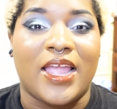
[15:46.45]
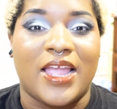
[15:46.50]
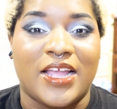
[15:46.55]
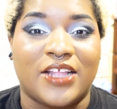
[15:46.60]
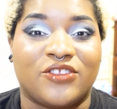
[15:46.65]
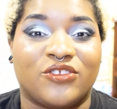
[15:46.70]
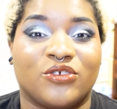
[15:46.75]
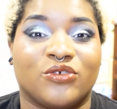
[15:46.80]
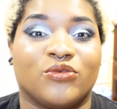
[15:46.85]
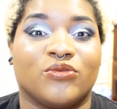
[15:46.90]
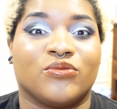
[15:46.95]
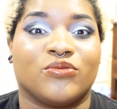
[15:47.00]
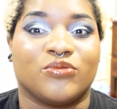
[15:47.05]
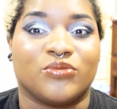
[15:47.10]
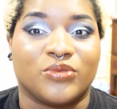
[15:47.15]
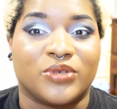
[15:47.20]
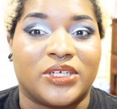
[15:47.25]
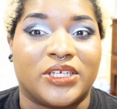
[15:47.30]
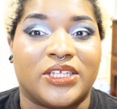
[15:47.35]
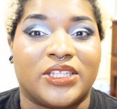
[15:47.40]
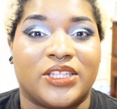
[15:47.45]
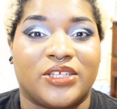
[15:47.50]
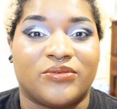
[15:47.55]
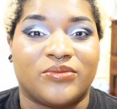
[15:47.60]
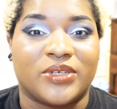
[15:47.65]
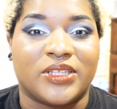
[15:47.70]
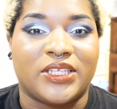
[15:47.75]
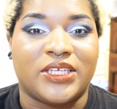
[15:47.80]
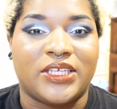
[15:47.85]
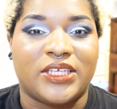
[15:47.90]
It's a really,
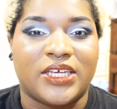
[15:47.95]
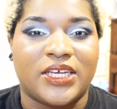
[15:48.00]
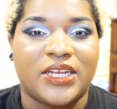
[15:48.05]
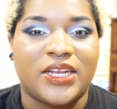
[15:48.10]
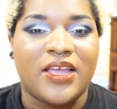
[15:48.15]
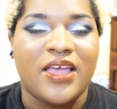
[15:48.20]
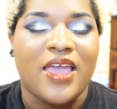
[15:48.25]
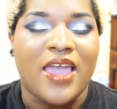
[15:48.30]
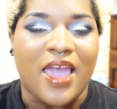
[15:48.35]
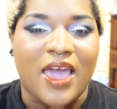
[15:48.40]
really good.